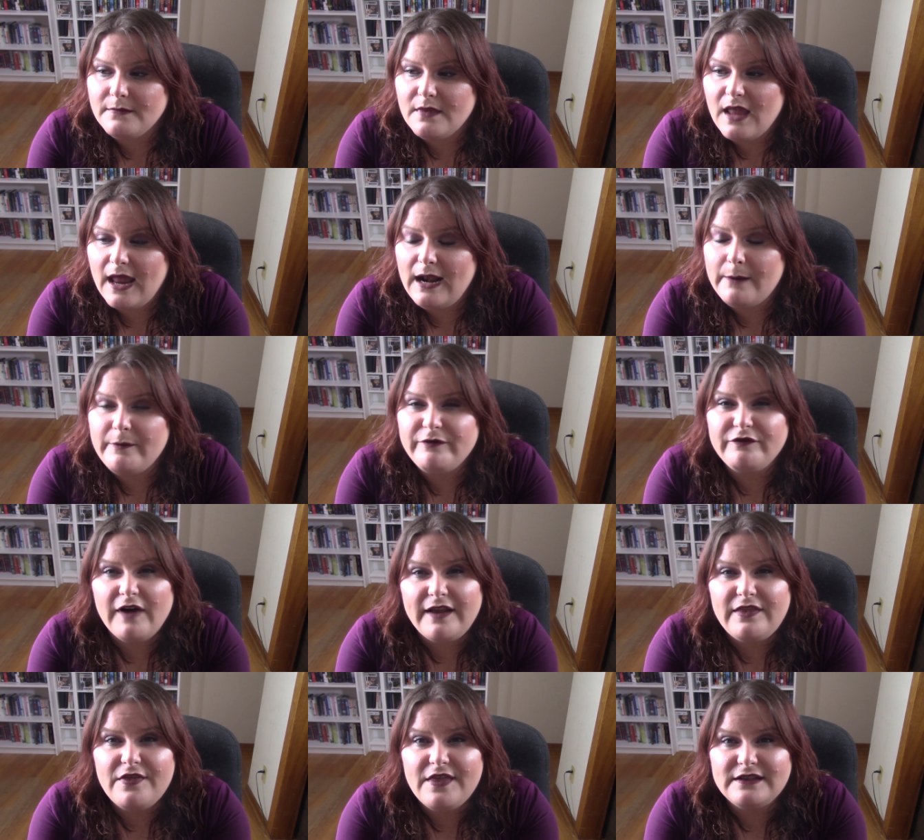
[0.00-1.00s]
And I'm
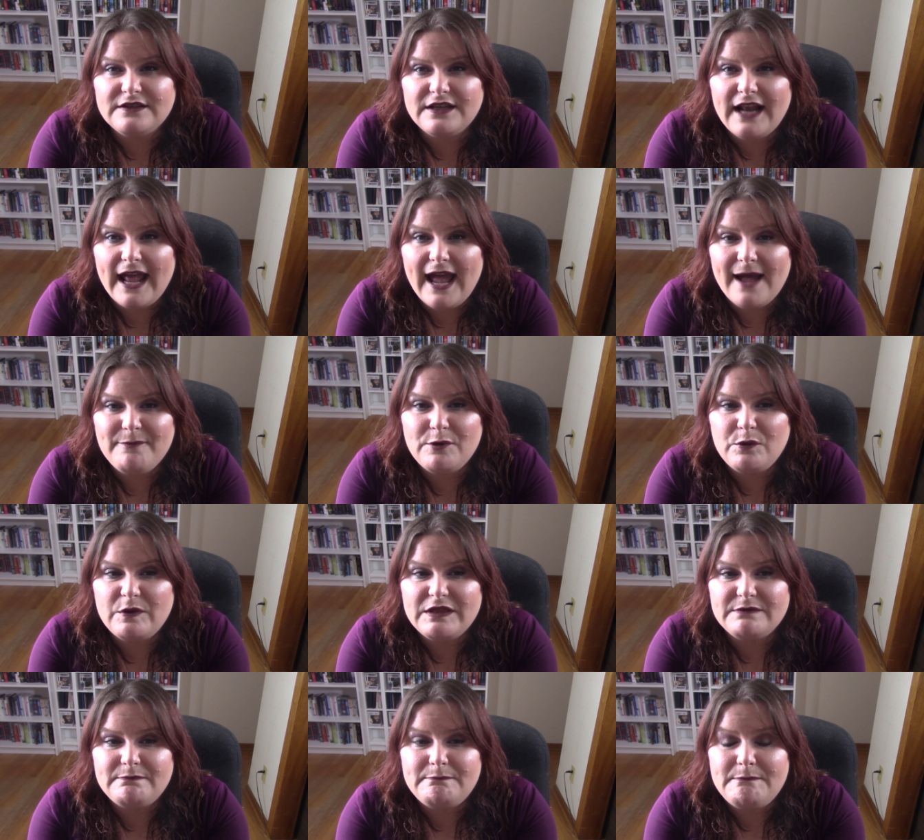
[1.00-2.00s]
afraid that that's going to happen
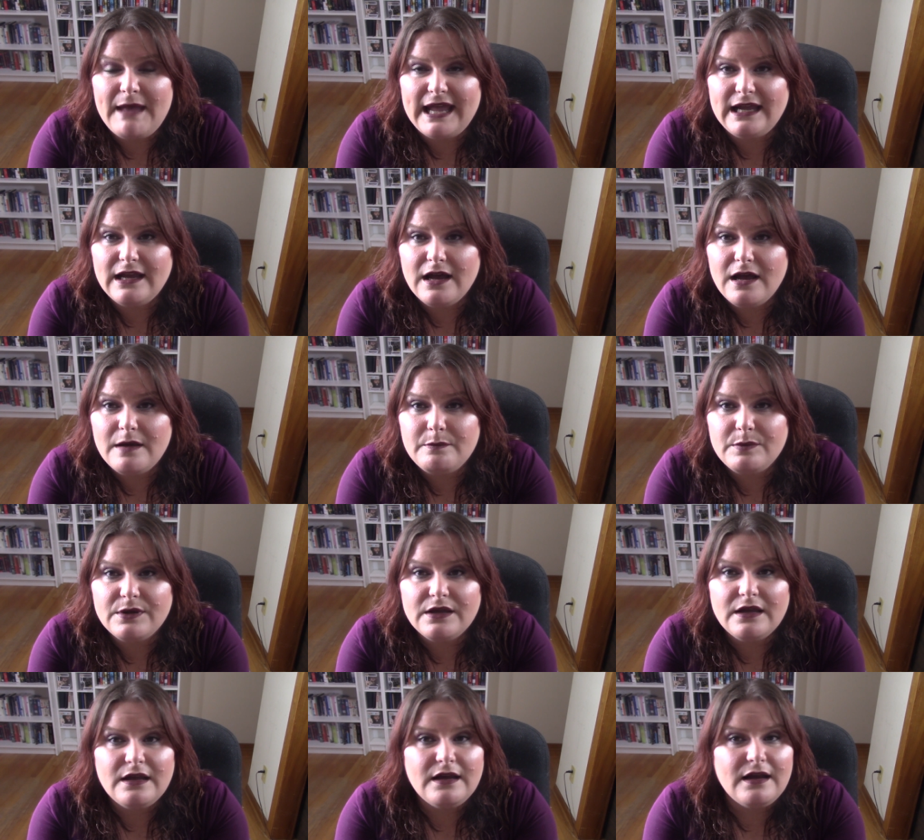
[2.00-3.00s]
with makeup.
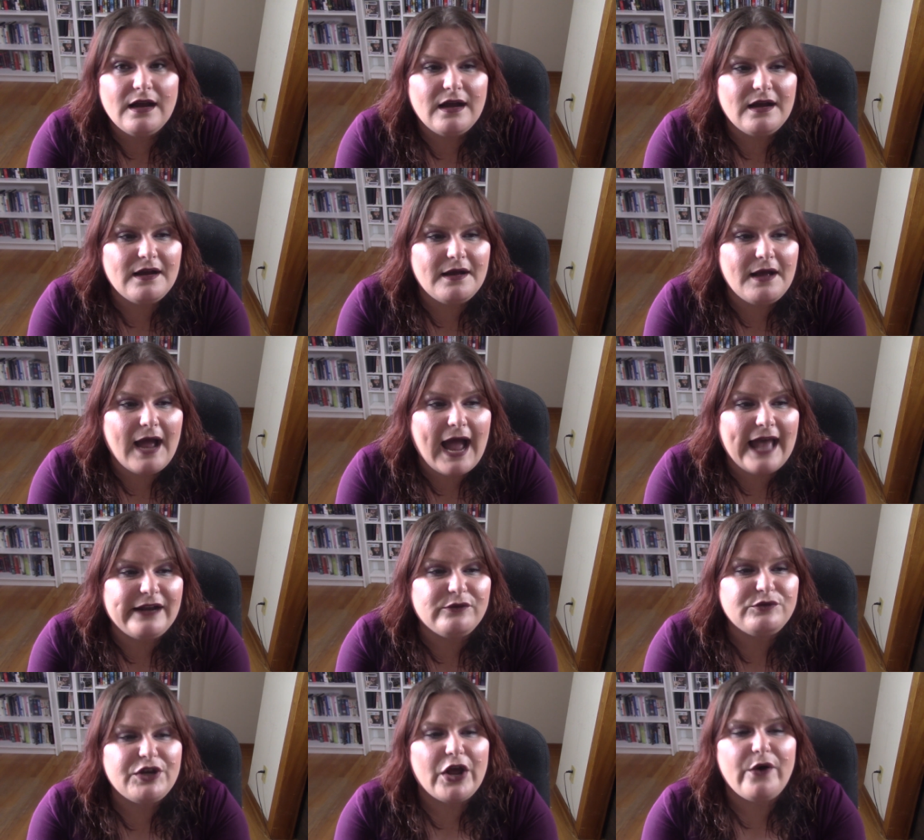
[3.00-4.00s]
I
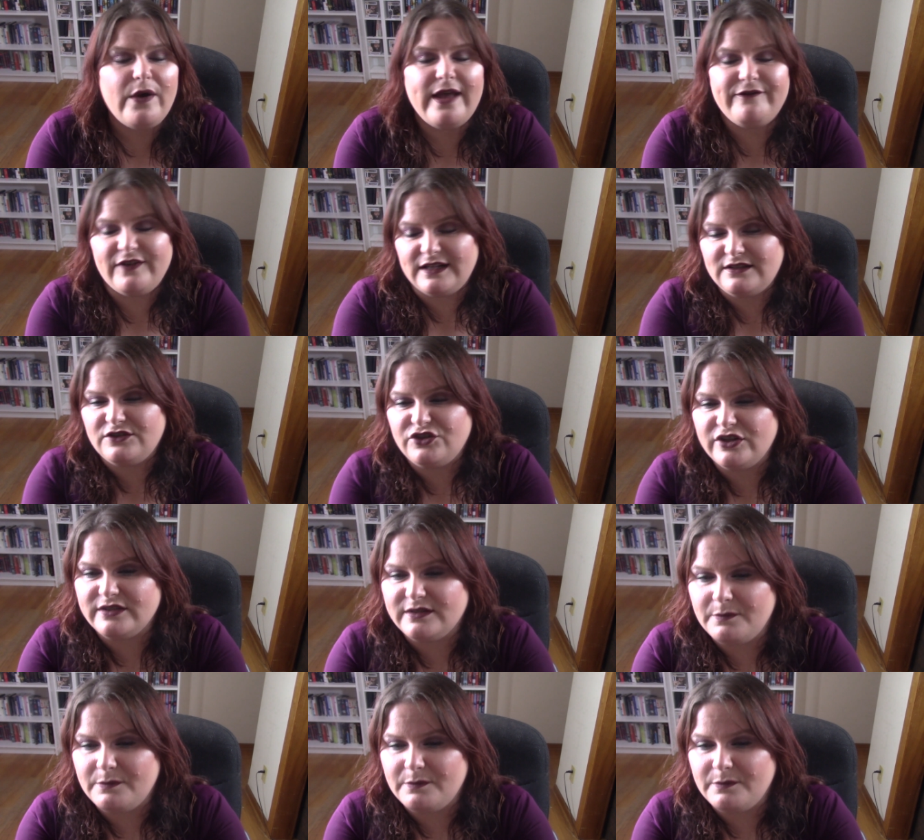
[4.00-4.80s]
don't know if it's just